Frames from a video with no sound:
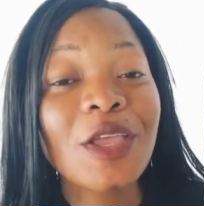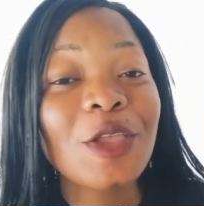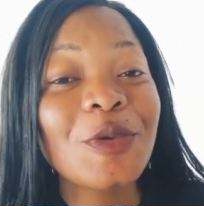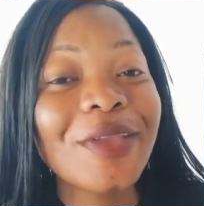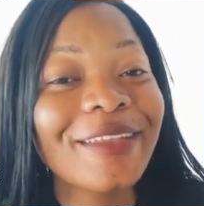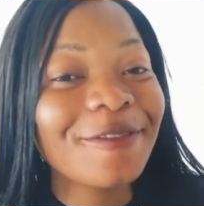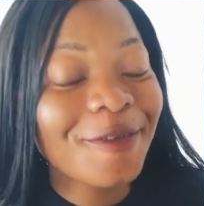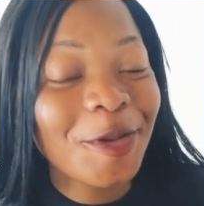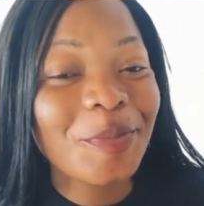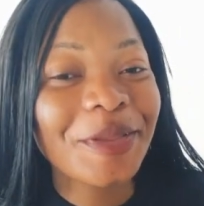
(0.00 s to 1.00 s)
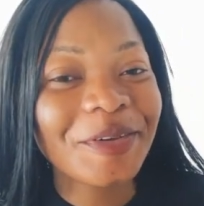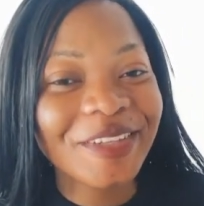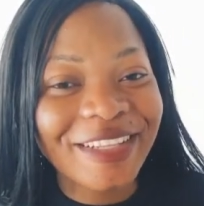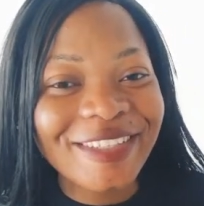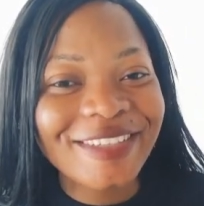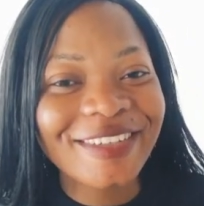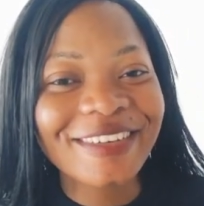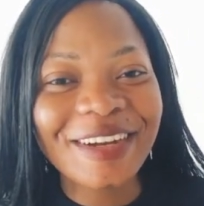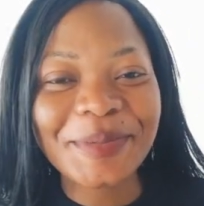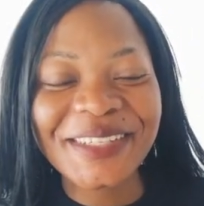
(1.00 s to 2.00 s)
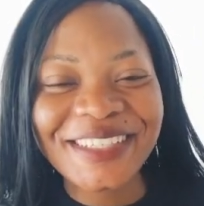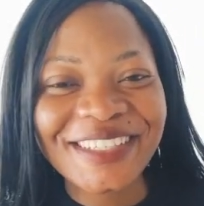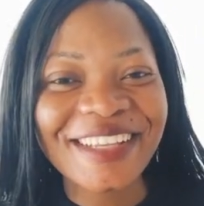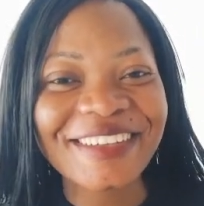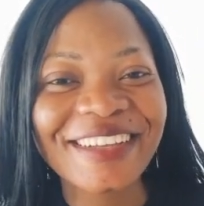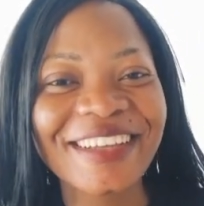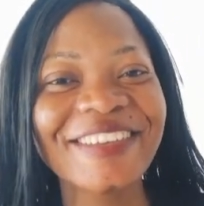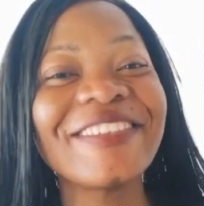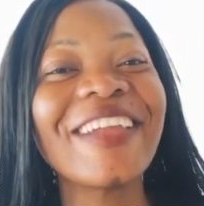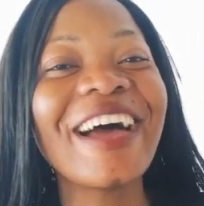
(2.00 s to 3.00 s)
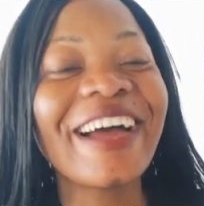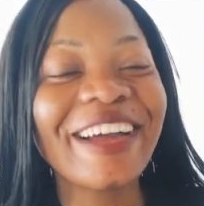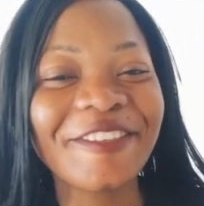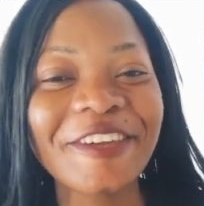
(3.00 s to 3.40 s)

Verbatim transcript: You can follow me on Instagram is Sandra Kaguda,